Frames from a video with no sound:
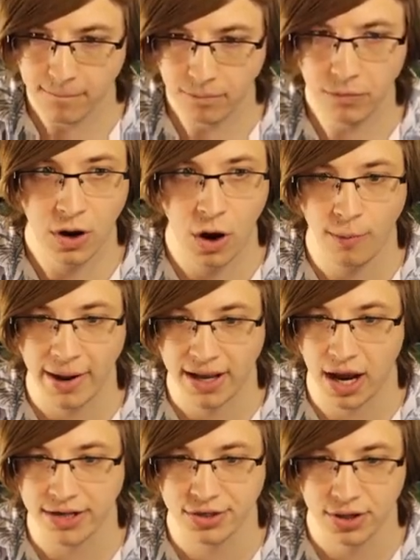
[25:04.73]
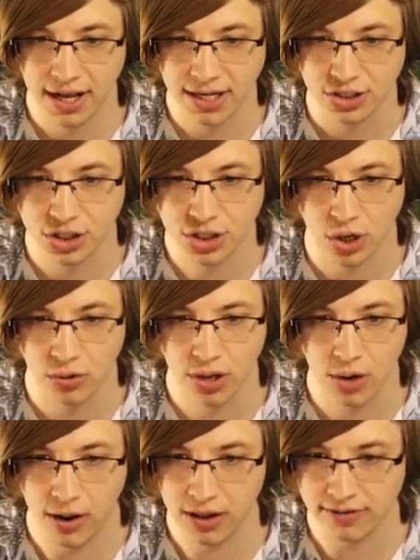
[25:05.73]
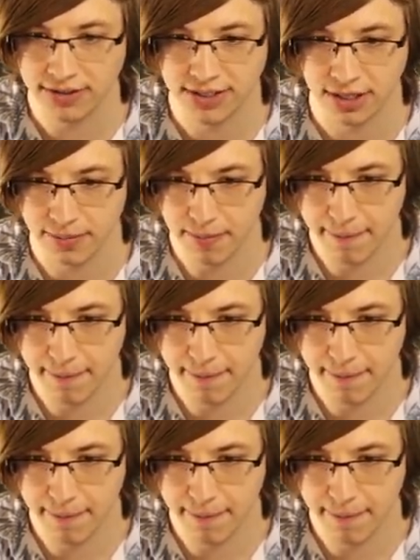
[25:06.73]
Oh my god, dude, I got so low all of a sudden.